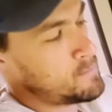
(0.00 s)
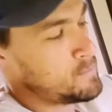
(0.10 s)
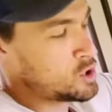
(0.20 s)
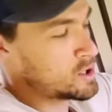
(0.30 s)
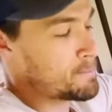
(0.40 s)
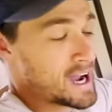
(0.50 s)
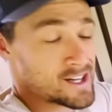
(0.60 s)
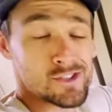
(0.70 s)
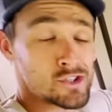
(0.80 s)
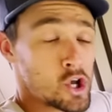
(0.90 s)
You can
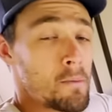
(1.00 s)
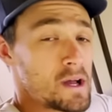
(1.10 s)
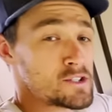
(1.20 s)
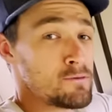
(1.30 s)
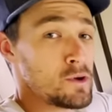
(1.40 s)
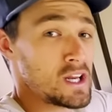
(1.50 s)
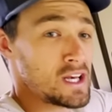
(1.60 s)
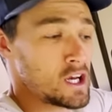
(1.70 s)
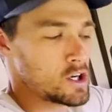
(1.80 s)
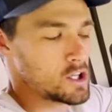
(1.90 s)
pack so much food in
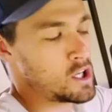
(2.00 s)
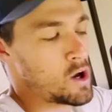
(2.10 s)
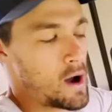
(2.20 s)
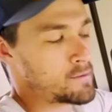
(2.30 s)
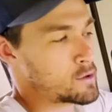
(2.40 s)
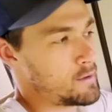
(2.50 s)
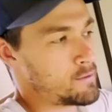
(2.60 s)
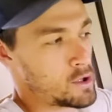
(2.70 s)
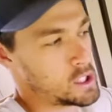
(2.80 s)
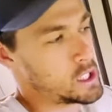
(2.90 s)
here, you can go off grid
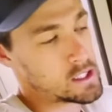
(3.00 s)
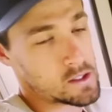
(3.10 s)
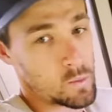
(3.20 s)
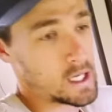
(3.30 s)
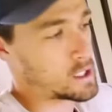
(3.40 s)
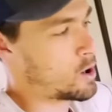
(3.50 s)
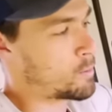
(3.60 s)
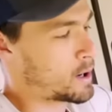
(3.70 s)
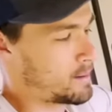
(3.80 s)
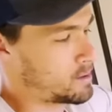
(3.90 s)
for at least a week, no
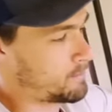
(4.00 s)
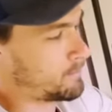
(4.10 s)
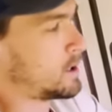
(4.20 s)
problem.